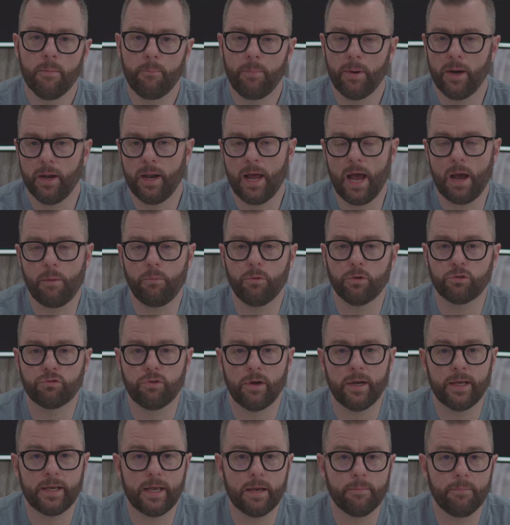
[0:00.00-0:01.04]
But I will try
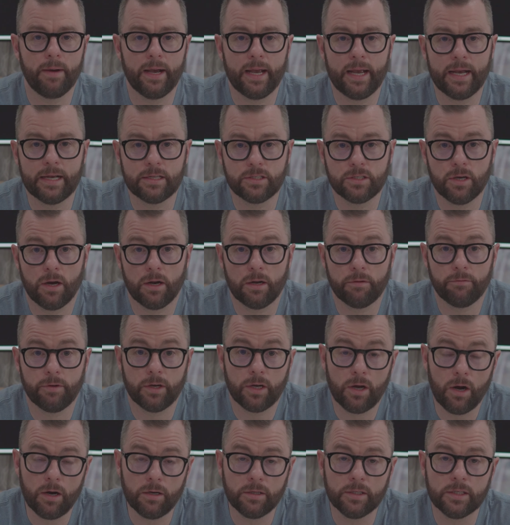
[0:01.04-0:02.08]
to get my hands on it
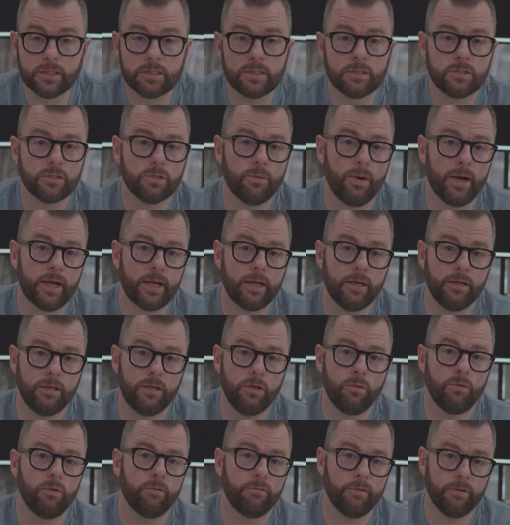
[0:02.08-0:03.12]
regardless, so I can
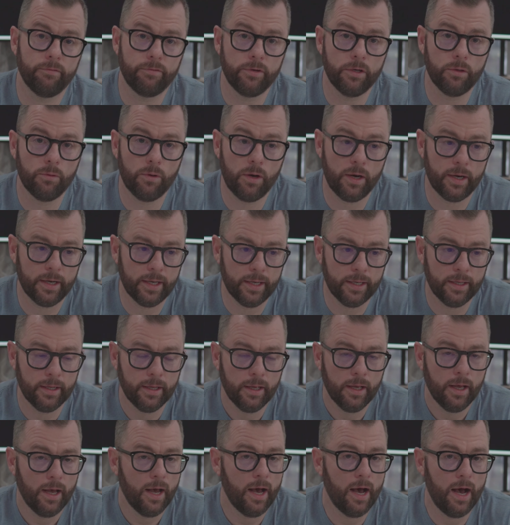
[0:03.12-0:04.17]
do a review on it.
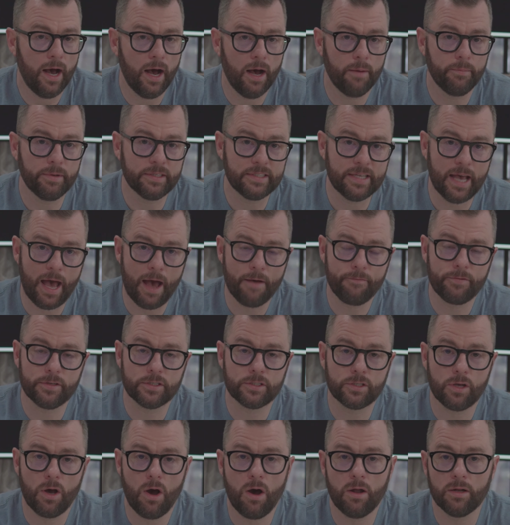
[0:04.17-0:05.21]
It's half as
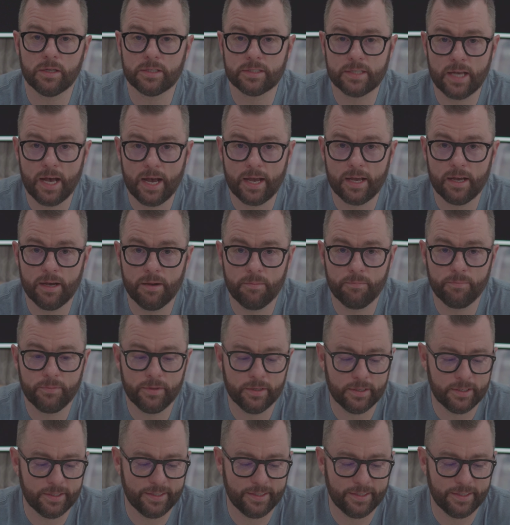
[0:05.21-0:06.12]
tall as I am.